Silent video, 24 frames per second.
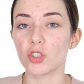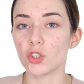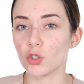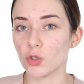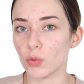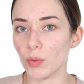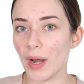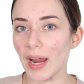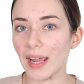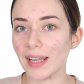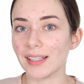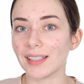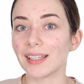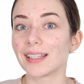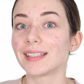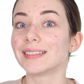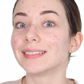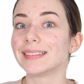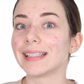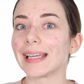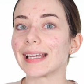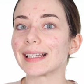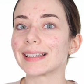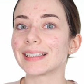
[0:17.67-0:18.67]

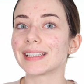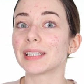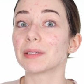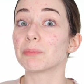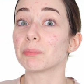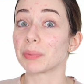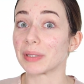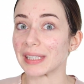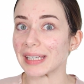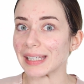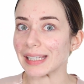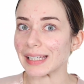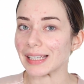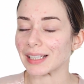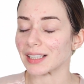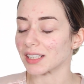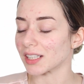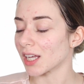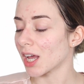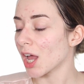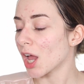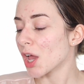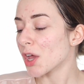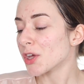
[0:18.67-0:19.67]
Strength Daily
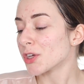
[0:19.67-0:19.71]
Peel.